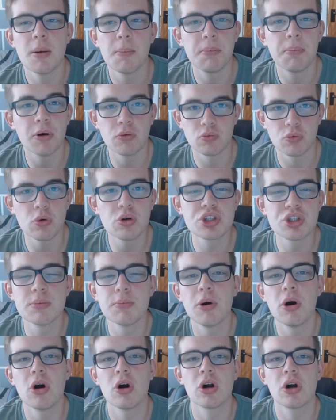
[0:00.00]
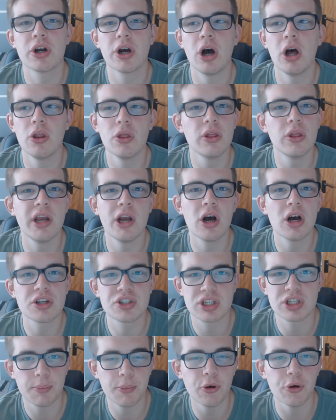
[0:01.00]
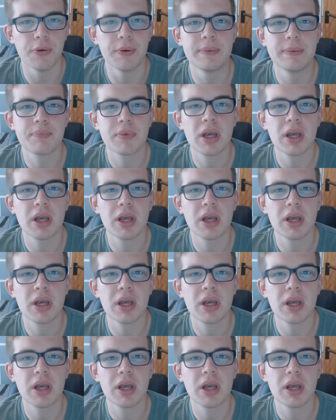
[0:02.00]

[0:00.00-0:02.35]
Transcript: But Rosenborg on the arse and a boot,